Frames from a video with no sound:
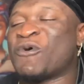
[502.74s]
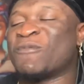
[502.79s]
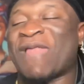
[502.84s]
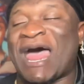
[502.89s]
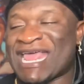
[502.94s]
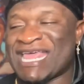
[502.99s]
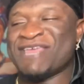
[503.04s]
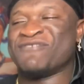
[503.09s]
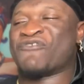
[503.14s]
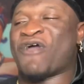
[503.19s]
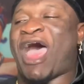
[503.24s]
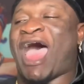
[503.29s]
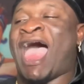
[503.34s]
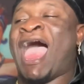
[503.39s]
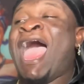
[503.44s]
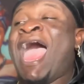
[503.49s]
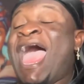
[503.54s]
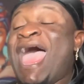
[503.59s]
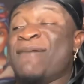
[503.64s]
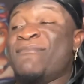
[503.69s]
him. Like, he ride.
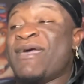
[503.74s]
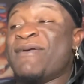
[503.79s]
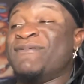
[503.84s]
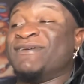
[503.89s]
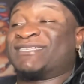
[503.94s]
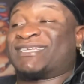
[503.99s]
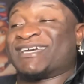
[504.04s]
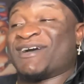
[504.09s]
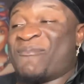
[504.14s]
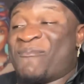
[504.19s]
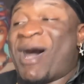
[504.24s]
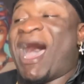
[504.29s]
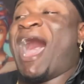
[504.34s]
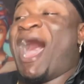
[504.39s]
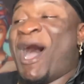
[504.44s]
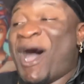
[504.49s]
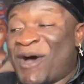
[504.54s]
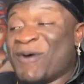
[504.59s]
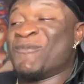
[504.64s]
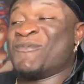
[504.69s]
And maybe it's because my
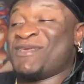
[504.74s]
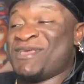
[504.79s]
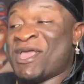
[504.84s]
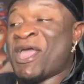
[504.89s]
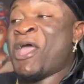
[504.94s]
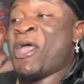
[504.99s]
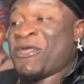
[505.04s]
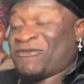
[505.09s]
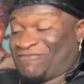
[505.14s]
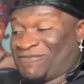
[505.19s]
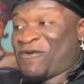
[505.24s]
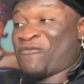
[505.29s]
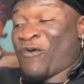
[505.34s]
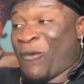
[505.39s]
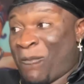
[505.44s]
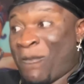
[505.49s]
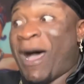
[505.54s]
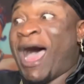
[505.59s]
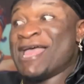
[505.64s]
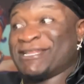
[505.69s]
homie
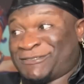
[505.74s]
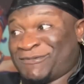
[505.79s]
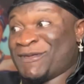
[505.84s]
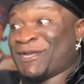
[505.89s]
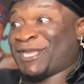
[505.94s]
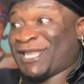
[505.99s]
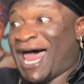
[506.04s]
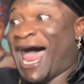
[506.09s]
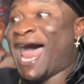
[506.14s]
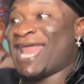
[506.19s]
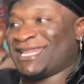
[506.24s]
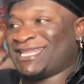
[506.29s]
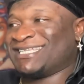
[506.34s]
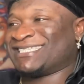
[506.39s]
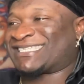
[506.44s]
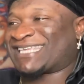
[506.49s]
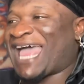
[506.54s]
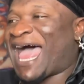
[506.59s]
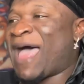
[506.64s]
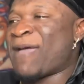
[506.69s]
reminds me a lot of
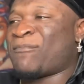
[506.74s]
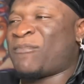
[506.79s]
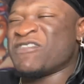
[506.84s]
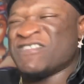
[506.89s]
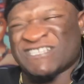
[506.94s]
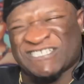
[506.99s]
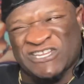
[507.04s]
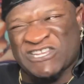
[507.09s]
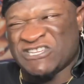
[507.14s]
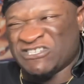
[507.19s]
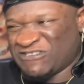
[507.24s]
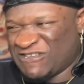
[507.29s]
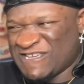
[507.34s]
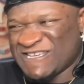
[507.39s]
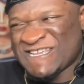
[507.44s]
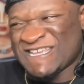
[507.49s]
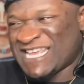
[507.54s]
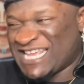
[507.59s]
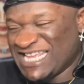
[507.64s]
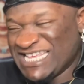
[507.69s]
this guy, but
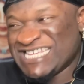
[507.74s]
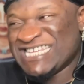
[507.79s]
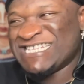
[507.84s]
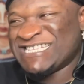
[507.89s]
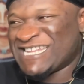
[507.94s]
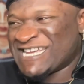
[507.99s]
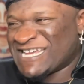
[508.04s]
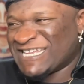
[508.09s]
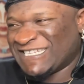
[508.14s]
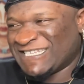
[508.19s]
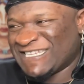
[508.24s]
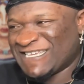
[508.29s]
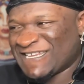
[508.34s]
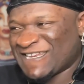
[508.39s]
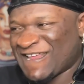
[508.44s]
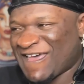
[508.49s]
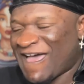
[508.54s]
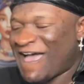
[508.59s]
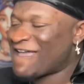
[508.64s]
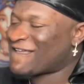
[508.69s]
he does it.
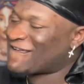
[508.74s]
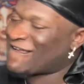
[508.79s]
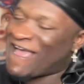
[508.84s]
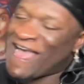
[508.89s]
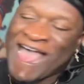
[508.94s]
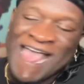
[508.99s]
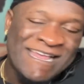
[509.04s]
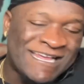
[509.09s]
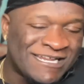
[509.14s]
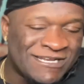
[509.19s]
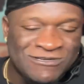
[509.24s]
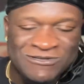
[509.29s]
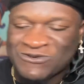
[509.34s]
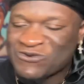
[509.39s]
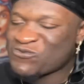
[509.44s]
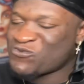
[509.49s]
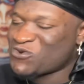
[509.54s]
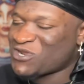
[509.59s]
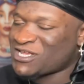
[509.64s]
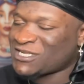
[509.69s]
I can
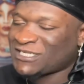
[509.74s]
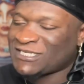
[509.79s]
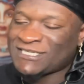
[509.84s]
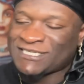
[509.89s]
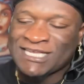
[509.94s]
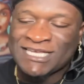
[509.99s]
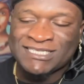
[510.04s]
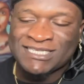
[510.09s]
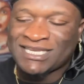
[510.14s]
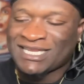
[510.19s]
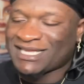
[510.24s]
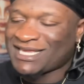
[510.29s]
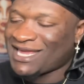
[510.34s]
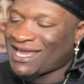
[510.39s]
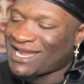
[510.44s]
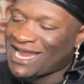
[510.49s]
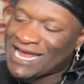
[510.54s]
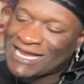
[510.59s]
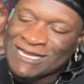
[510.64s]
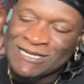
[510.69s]
do this. He says it
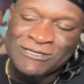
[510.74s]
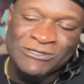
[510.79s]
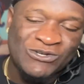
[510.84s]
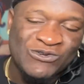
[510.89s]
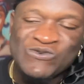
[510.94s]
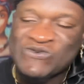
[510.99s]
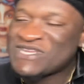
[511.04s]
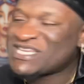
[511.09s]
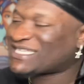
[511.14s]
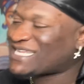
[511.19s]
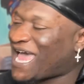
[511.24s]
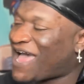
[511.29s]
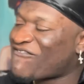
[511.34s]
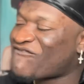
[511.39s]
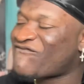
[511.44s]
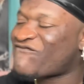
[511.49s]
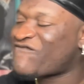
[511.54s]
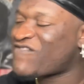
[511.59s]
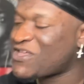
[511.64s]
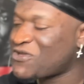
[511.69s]
again. I can do this. I
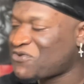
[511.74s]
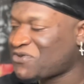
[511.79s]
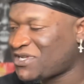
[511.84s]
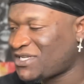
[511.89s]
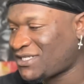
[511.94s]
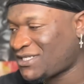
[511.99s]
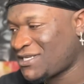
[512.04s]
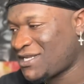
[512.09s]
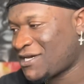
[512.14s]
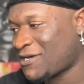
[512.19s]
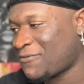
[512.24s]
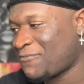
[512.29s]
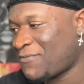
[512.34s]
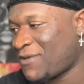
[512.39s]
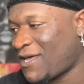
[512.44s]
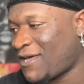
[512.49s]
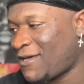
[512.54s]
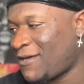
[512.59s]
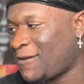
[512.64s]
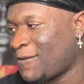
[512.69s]
feel this nigga,
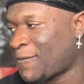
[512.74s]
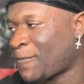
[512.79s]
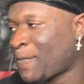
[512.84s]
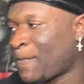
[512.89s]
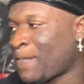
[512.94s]
man.